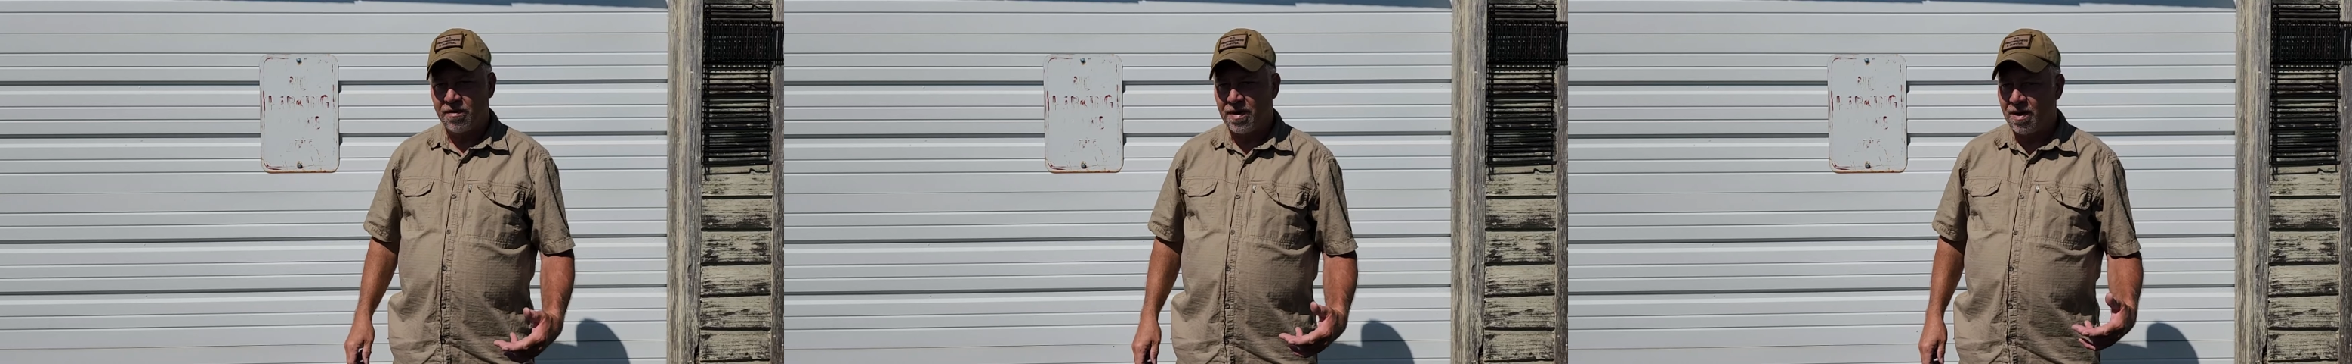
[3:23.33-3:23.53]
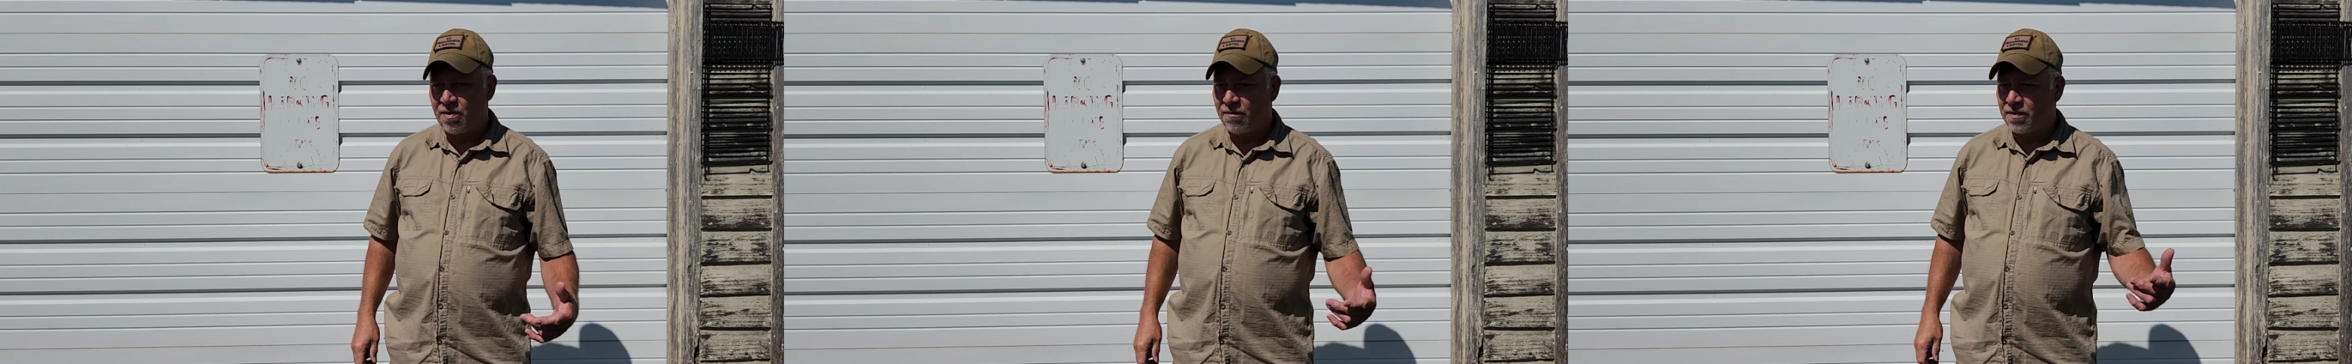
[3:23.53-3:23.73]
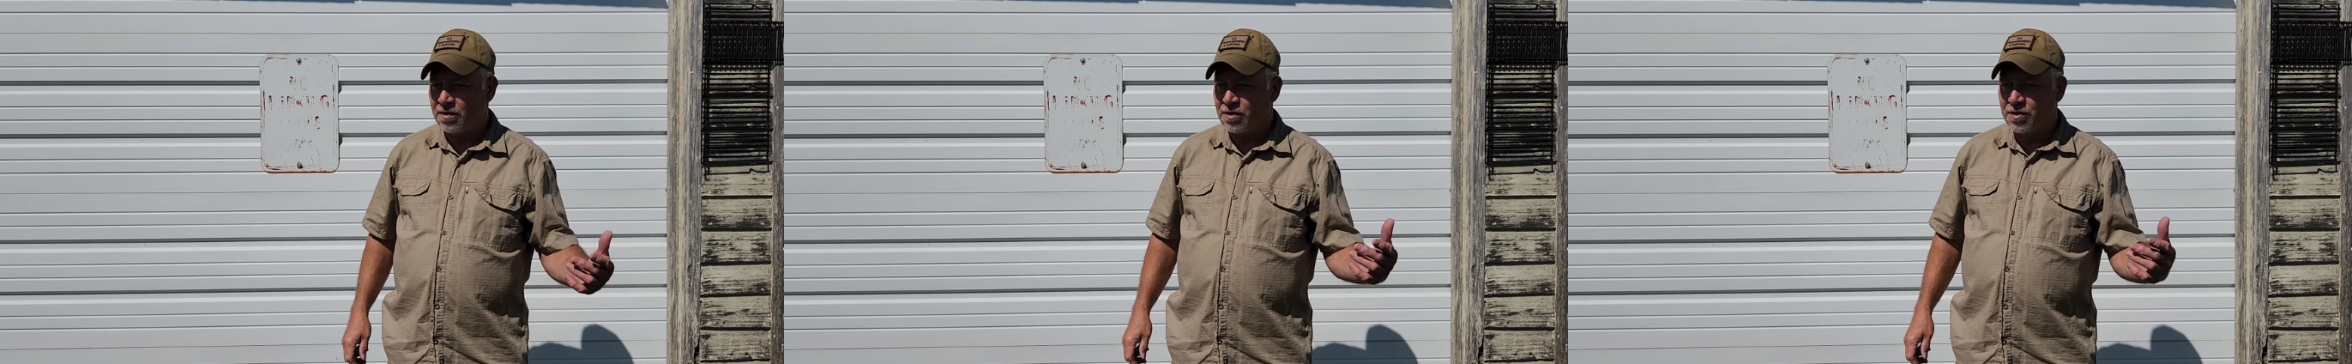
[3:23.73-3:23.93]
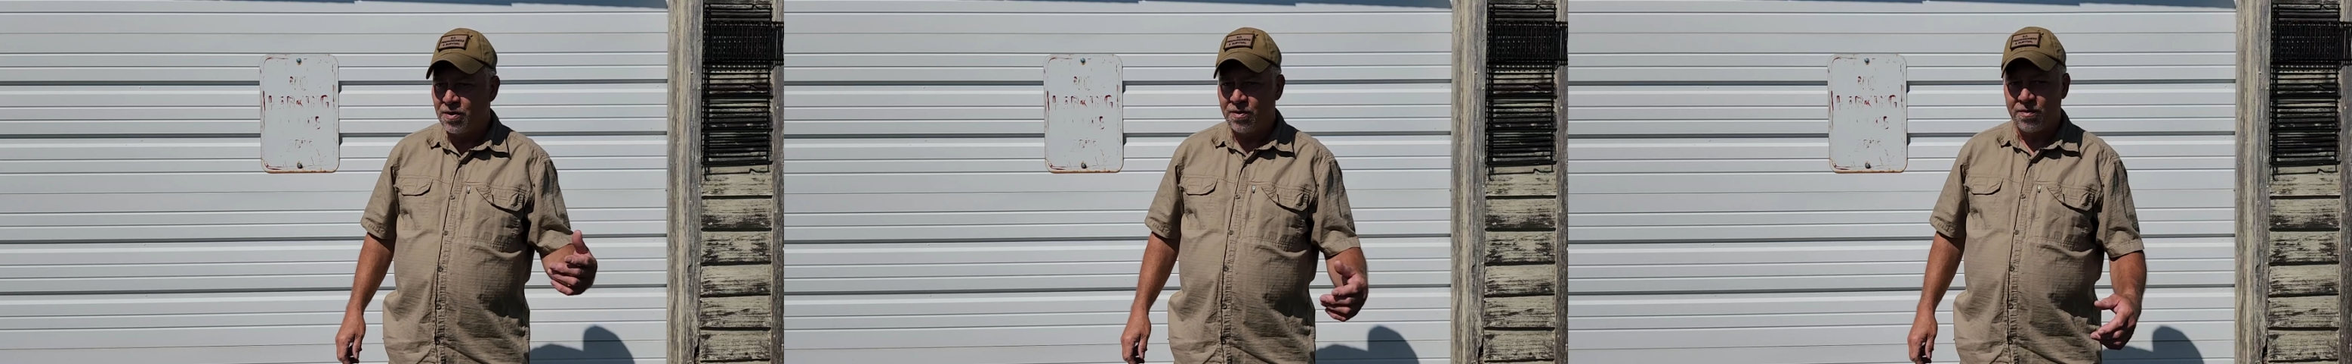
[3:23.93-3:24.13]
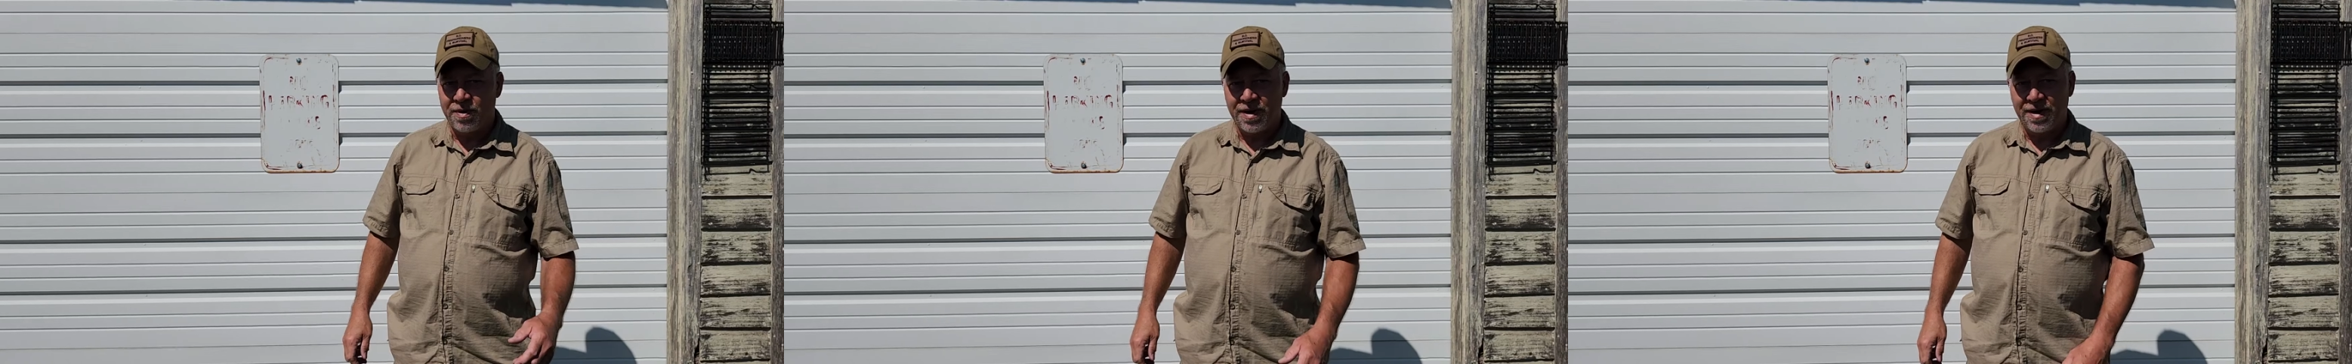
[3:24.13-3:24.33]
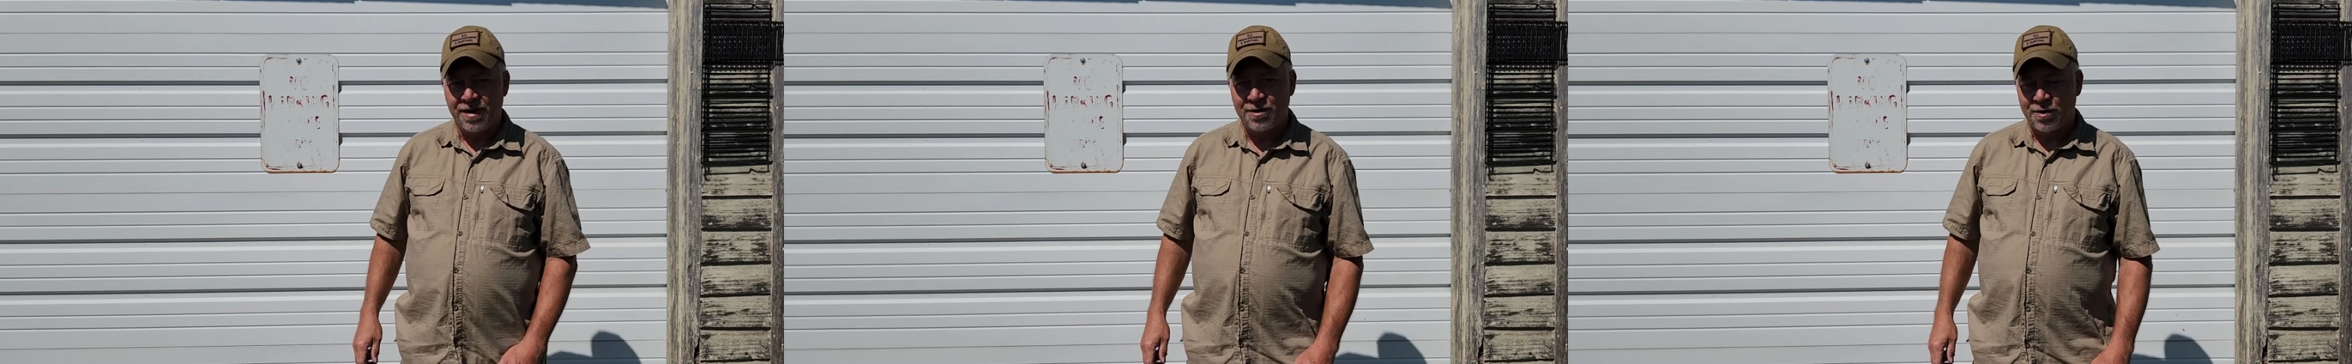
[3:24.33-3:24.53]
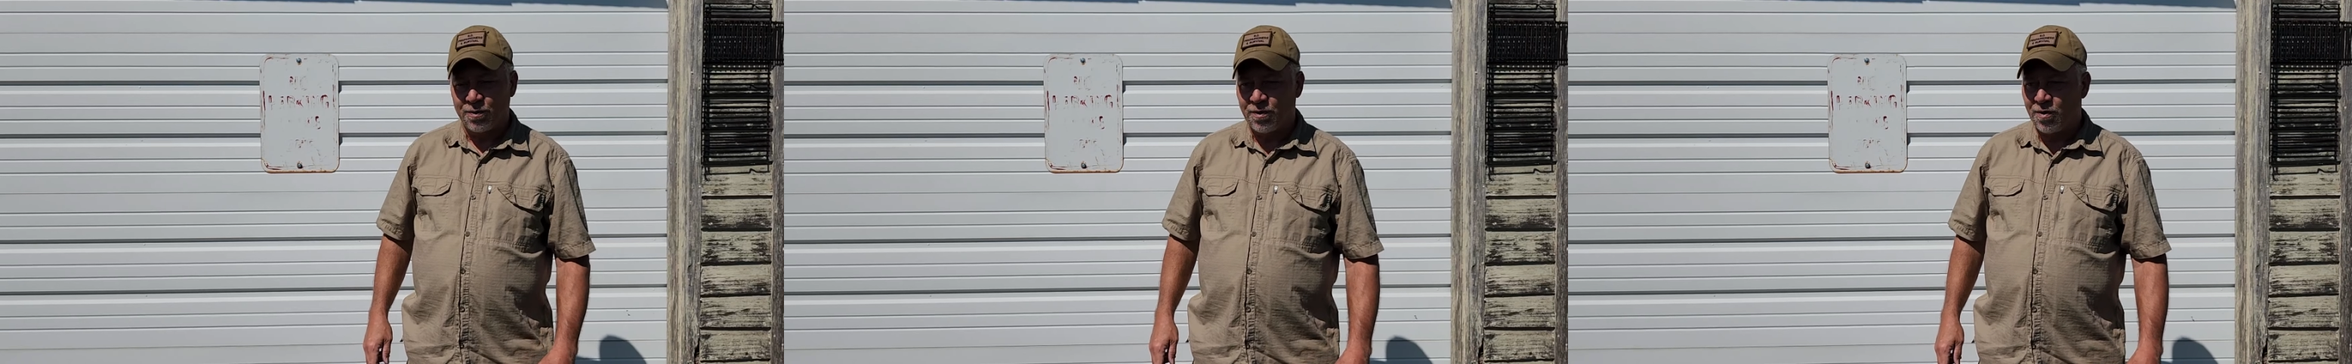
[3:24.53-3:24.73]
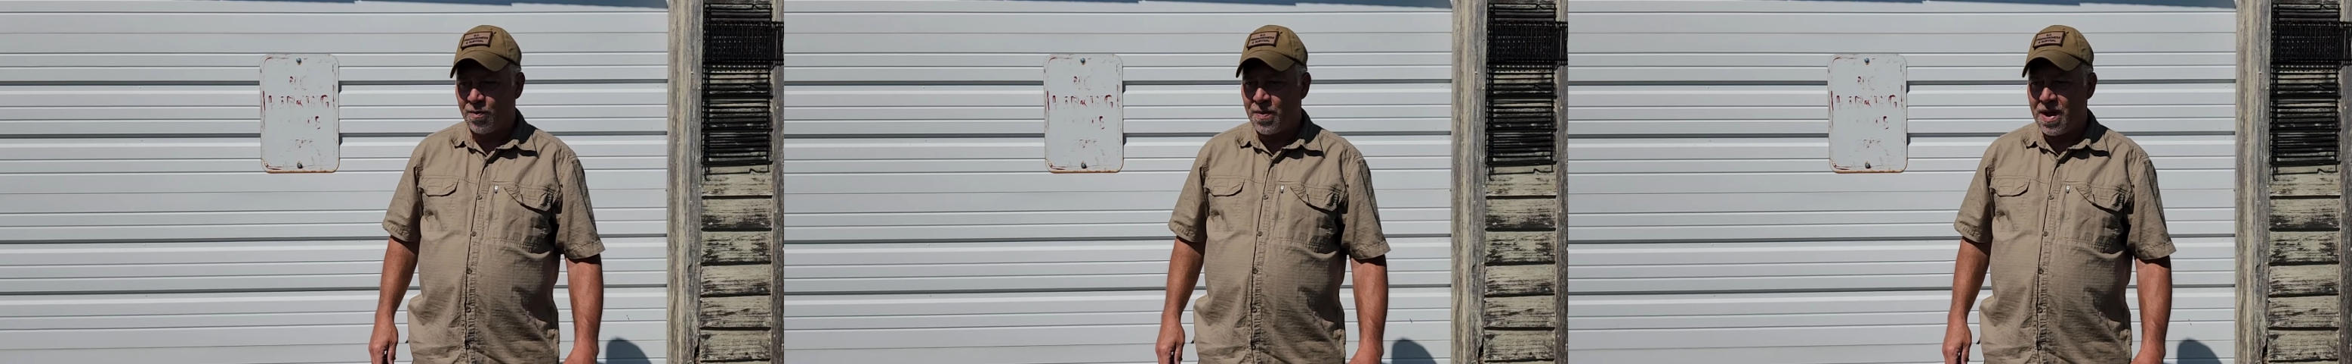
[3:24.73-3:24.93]
I don't know if it was shooting range or
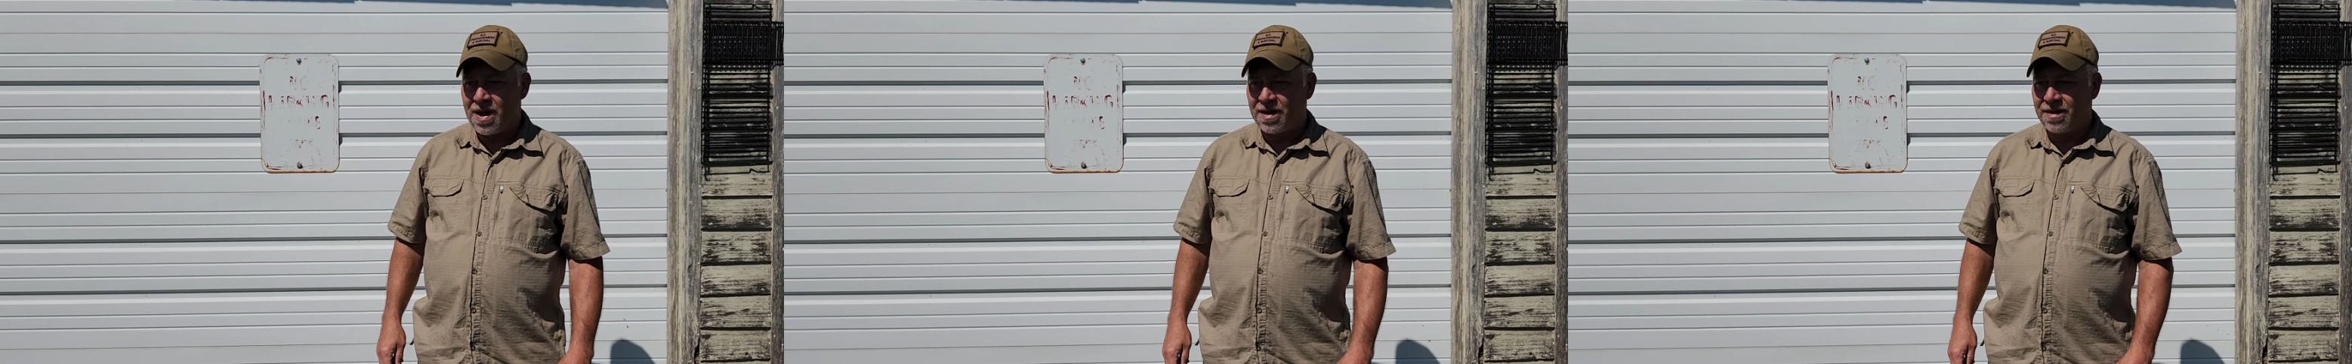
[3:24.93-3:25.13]
whatever back